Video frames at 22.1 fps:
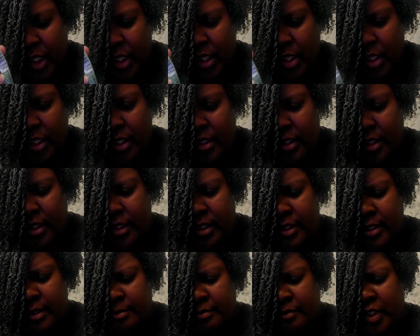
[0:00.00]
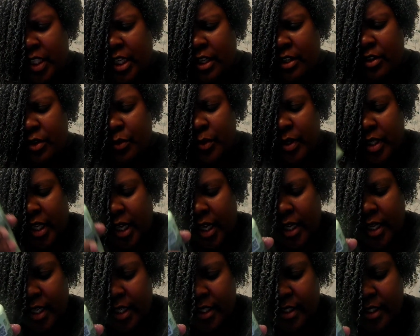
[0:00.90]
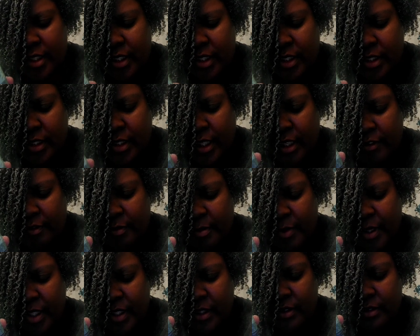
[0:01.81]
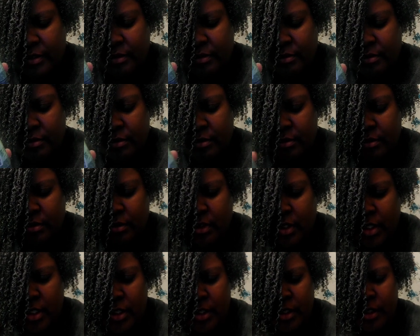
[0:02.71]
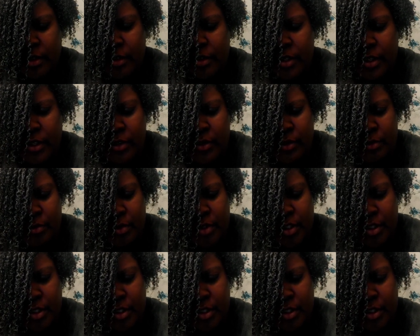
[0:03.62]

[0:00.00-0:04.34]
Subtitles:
and the other one, K18, have been known